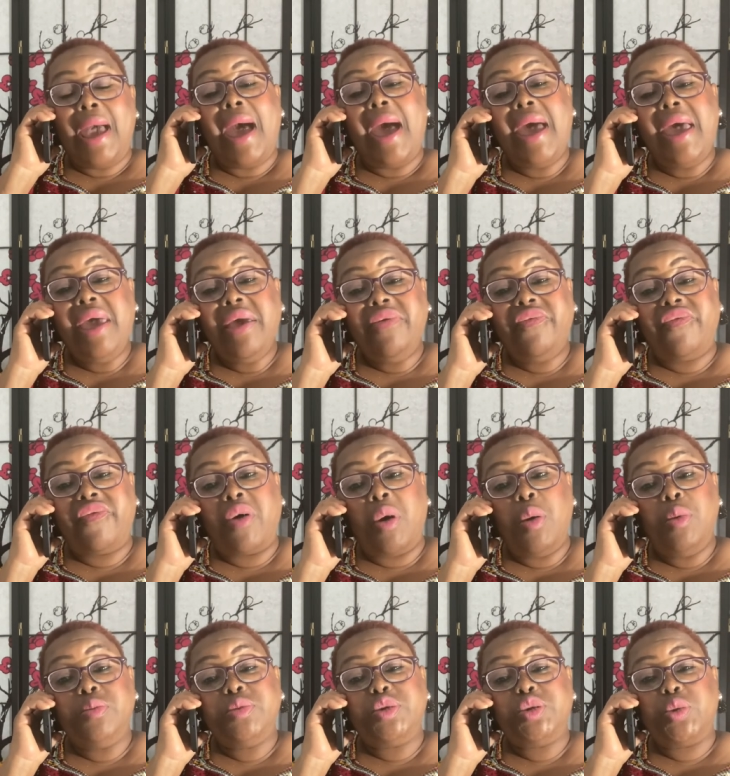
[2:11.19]
I have
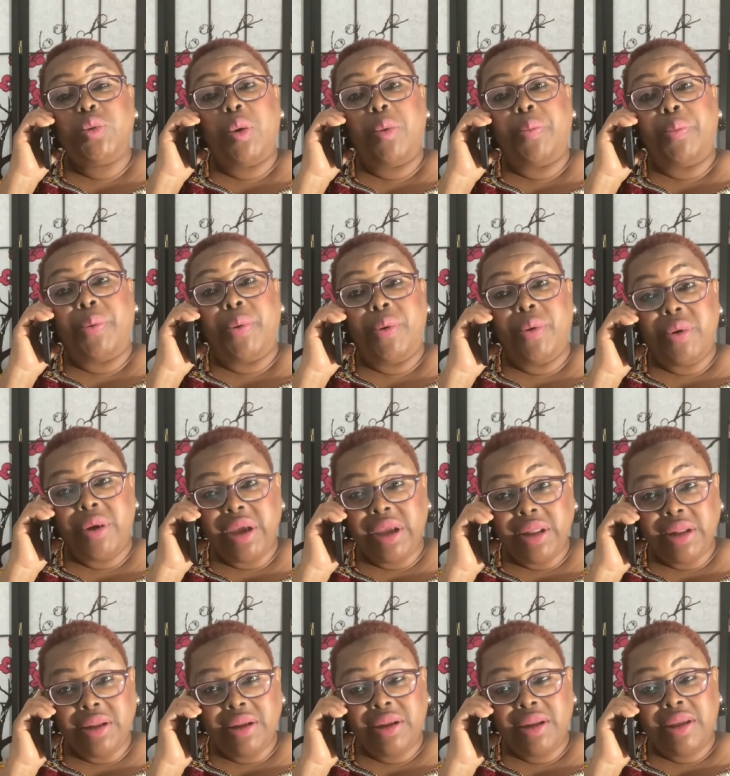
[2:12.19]
come to a
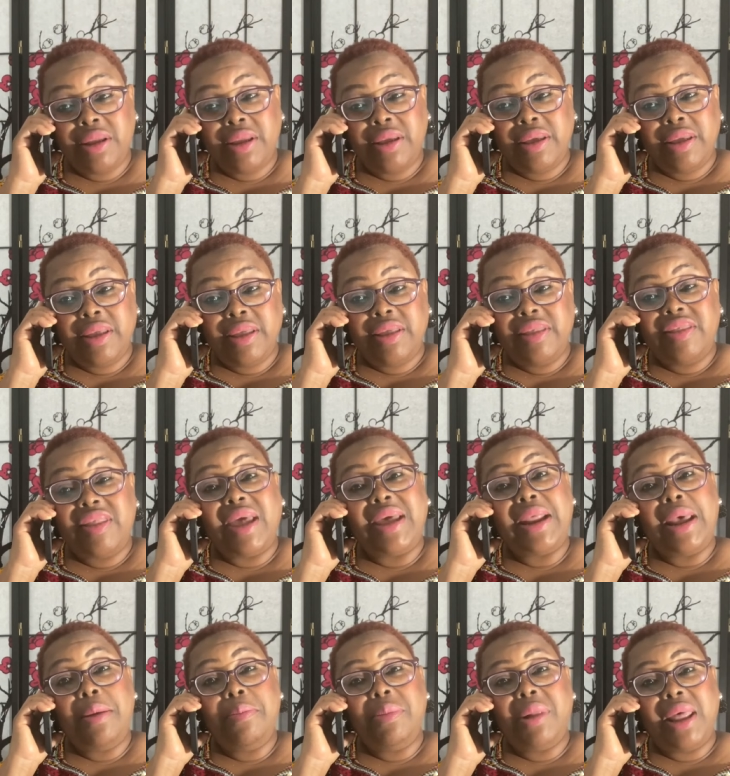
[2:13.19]
point that
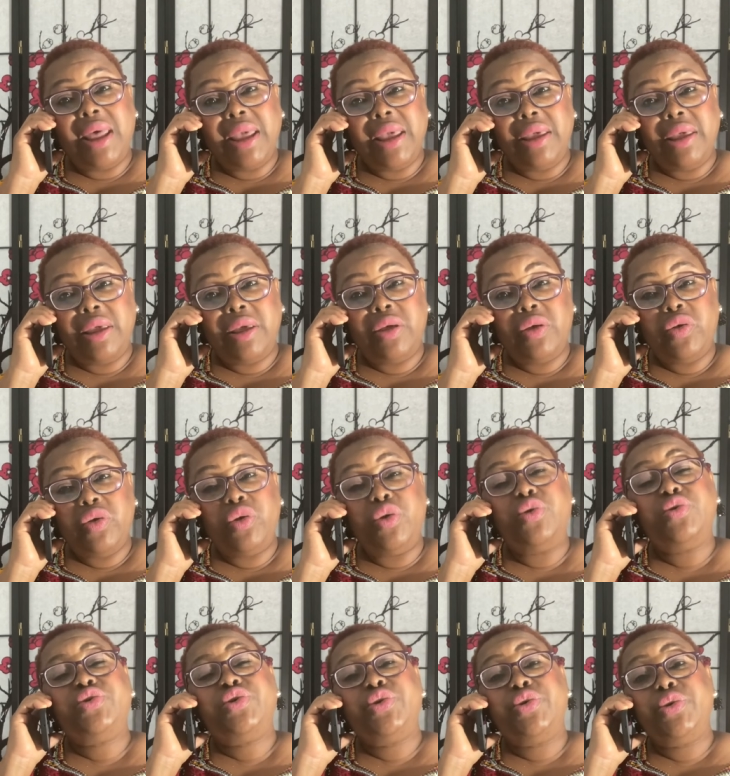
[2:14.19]
I'm like,
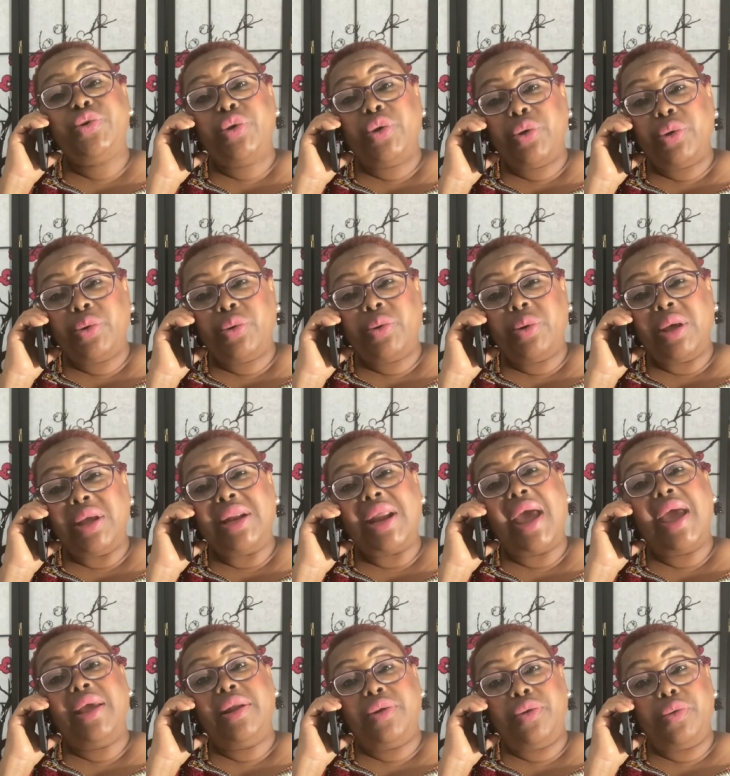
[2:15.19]
you do you and
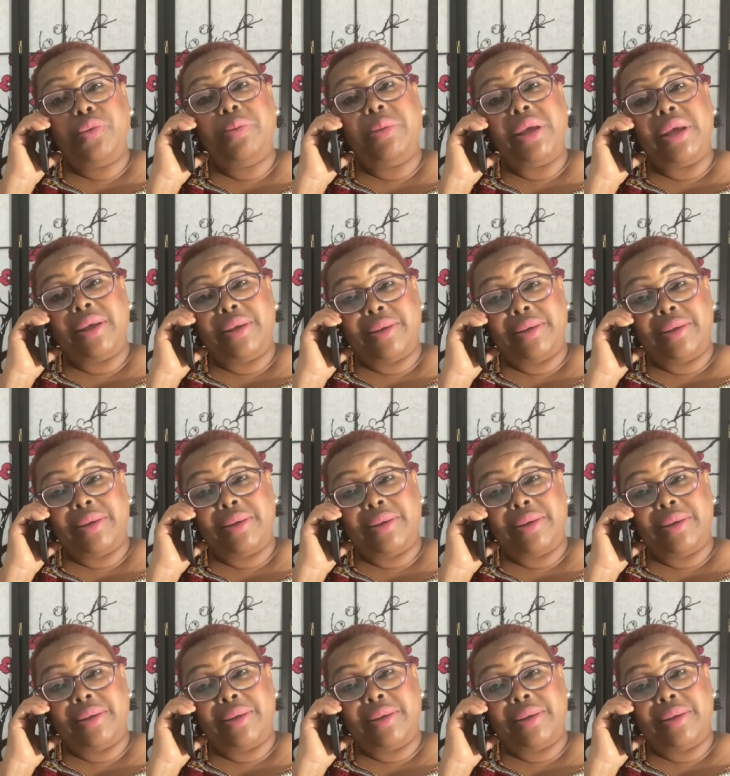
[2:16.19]
I do me.